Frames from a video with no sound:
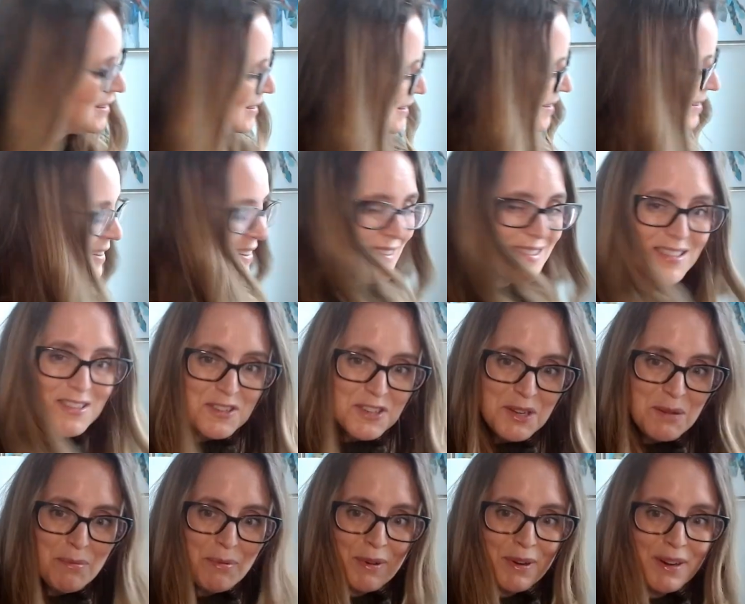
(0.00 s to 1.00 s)
Isn't
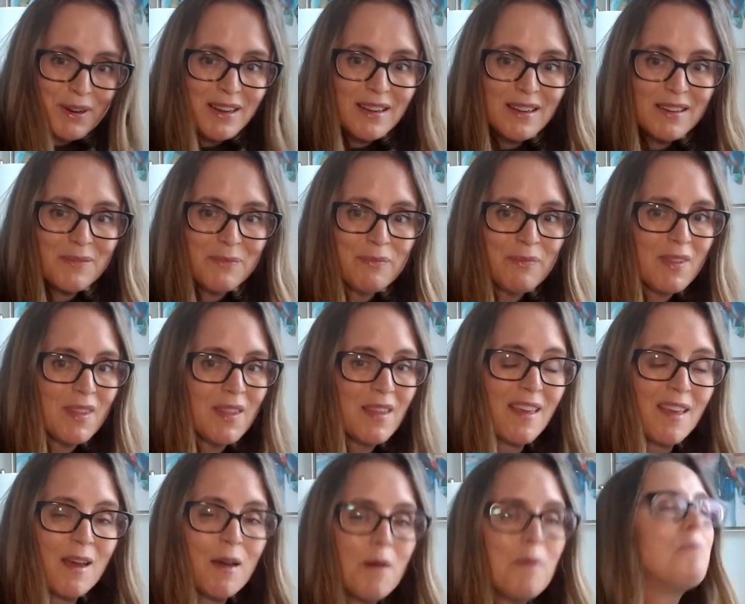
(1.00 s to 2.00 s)
she pretty?
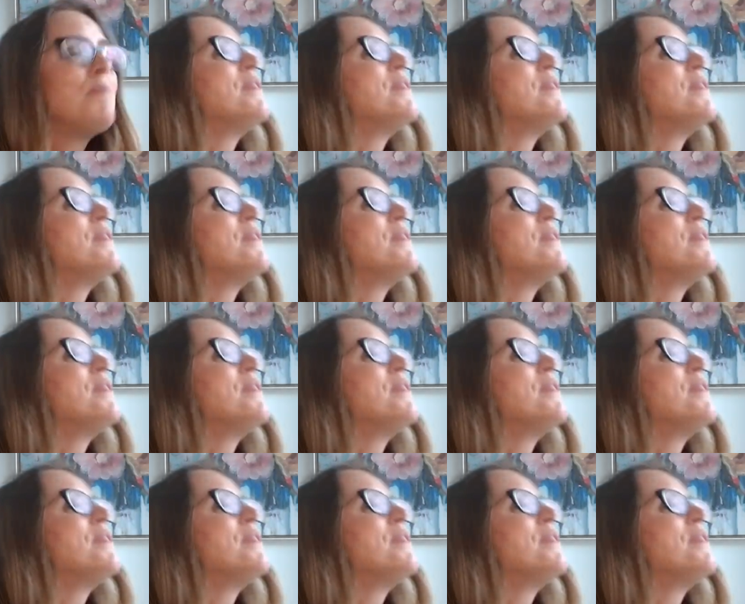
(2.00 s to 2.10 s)
But